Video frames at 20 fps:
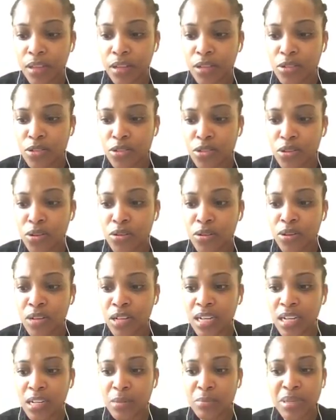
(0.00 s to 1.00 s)
So
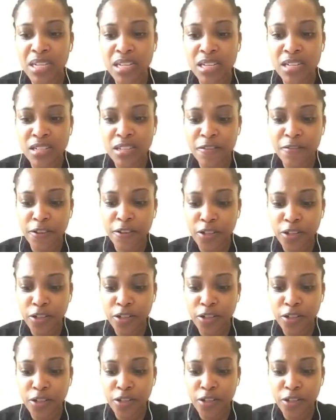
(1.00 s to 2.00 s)
it'll be easier for you
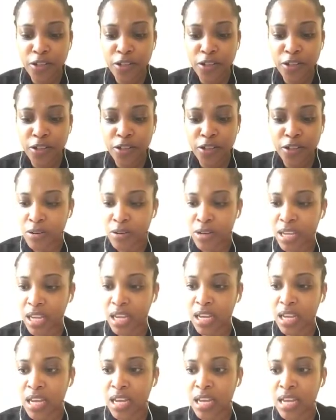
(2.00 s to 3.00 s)
to remember, okay,
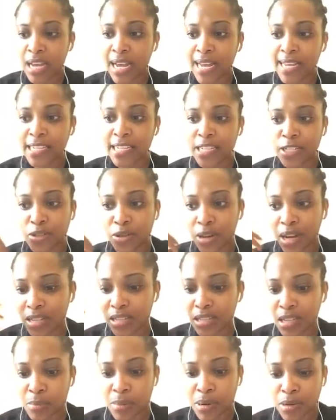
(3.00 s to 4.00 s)
I need to ask
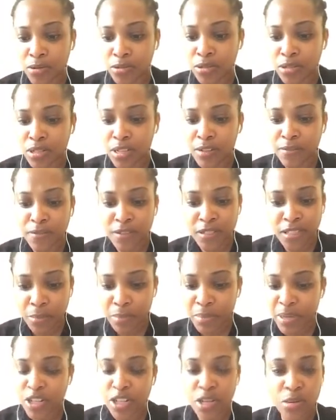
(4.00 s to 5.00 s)
about if it's a
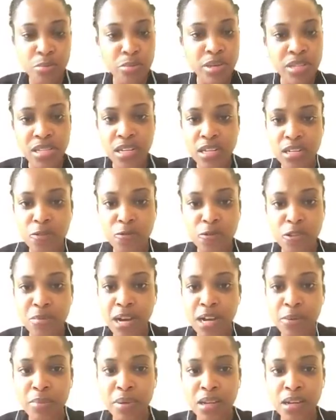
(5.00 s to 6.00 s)
patient presenting with
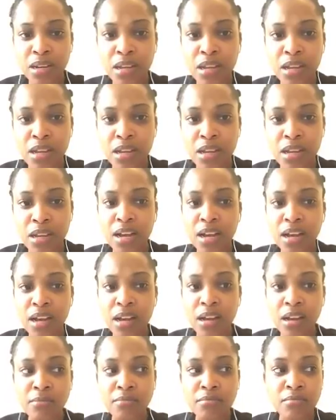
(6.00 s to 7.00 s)
back pain.
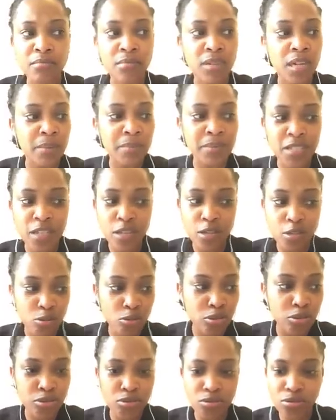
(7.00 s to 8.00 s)
Let me just go
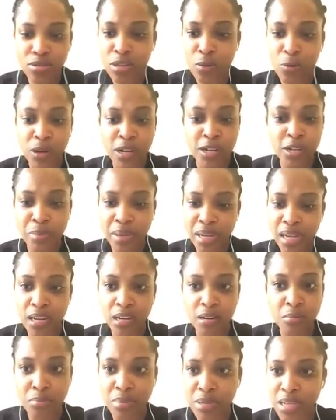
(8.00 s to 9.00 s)
through the word pain.
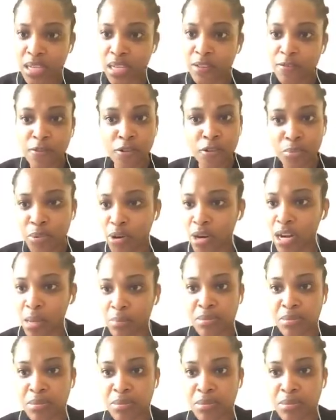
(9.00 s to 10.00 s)
P for
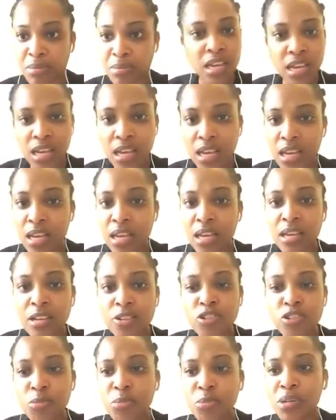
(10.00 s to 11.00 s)
prolapsed disc, A,
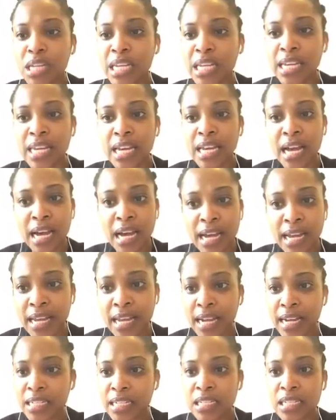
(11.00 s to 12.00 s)
triple A, I,
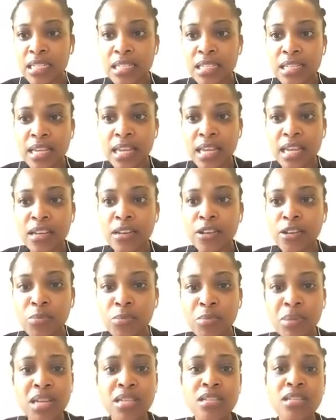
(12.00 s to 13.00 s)
itis, N,
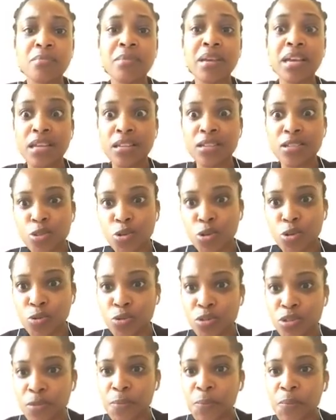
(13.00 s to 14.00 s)
neoplasm, S,
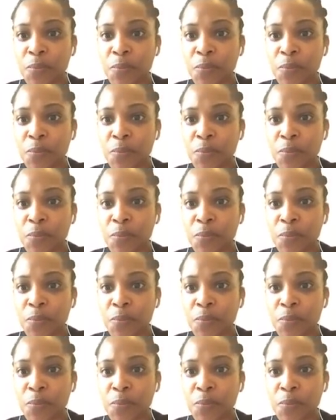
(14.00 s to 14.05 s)
stones.